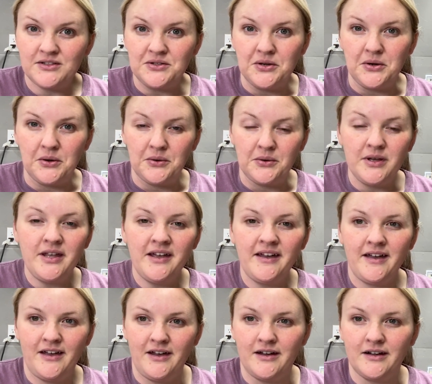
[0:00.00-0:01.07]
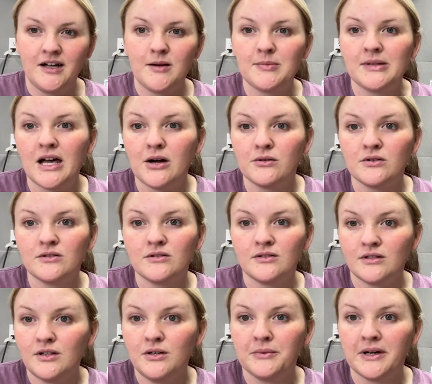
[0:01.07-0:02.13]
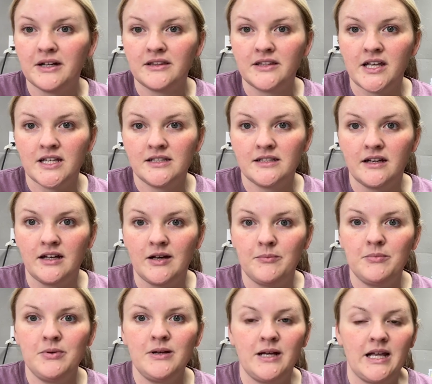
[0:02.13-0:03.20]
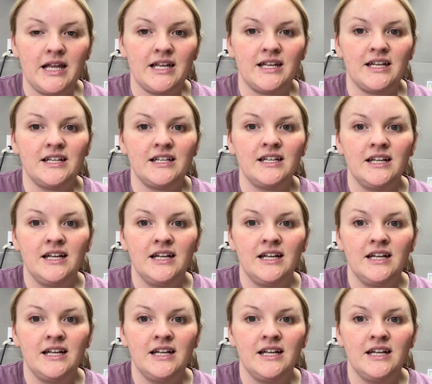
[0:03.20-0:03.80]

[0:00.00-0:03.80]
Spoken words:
So a couple hours we got that set up and